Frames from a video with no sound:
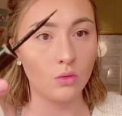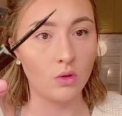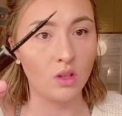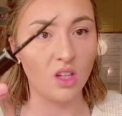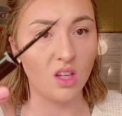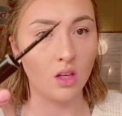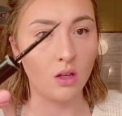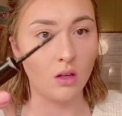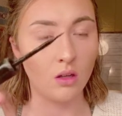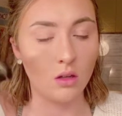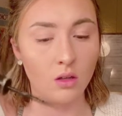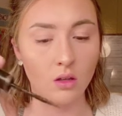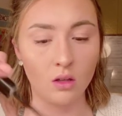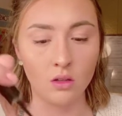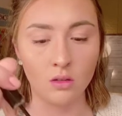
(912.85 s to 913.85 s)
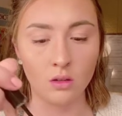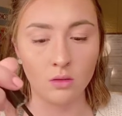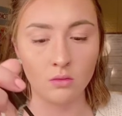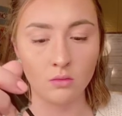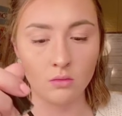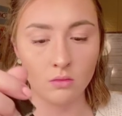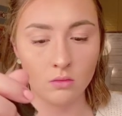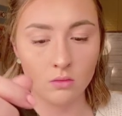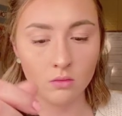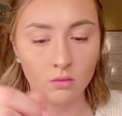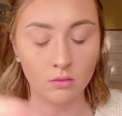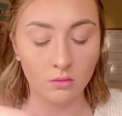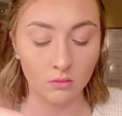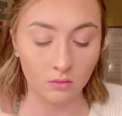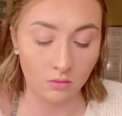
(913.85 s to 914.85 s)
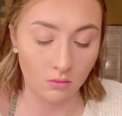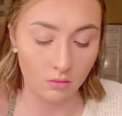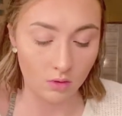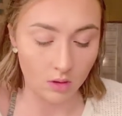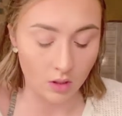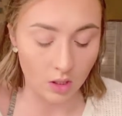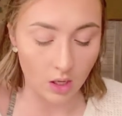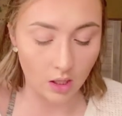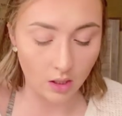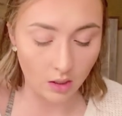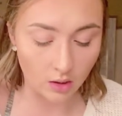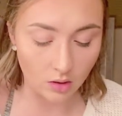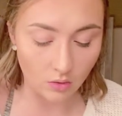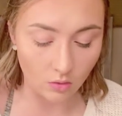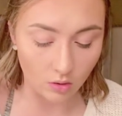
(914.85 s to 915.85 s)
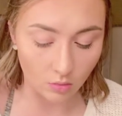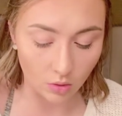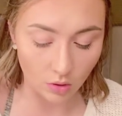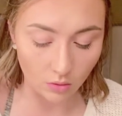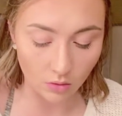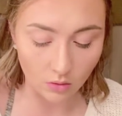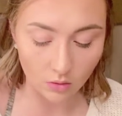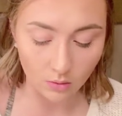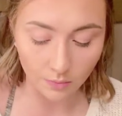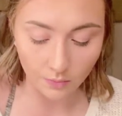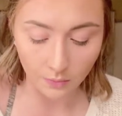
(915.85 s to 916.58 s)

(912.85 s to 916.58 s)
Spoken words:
thingy. I don't know. like this one the most.